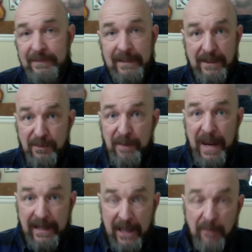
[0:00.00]

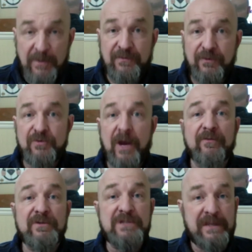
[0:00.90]
painting helmets for
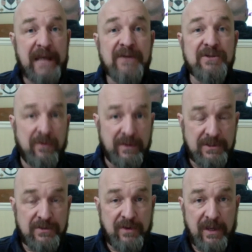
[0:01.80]
drivers in the NASCAR
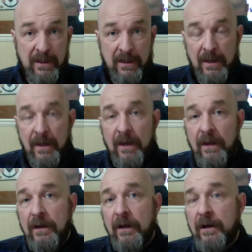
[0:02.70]
industry.
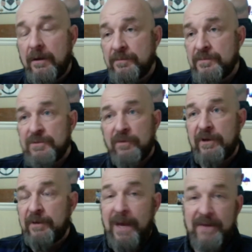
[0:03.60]
So you can
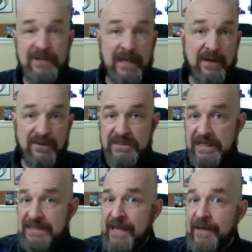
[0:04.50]
imagine now
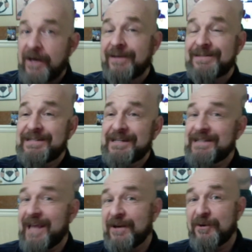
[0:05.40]
600 to
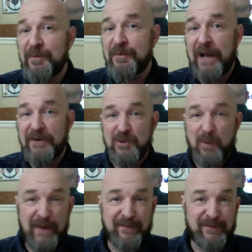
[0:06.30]
800 miles away
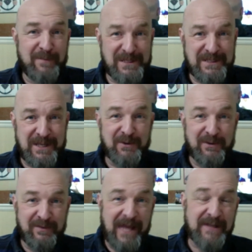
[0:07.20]
from the center of
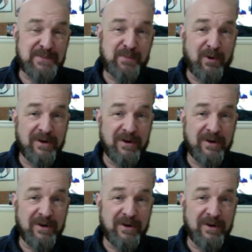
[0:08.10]
that sport,